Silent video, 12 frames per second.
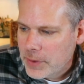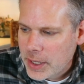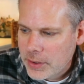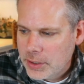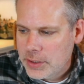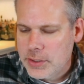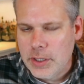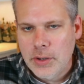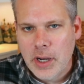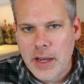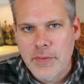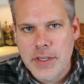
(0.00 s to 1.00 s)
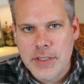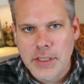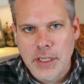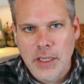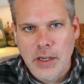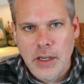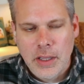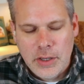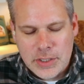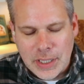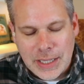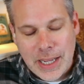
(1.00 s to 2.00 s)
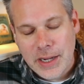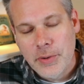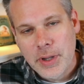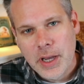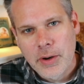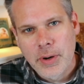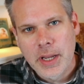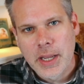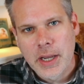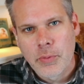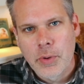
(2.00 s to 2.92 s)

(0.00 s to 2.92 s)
Fatherhood. So, obviously, there's a lot going on right now.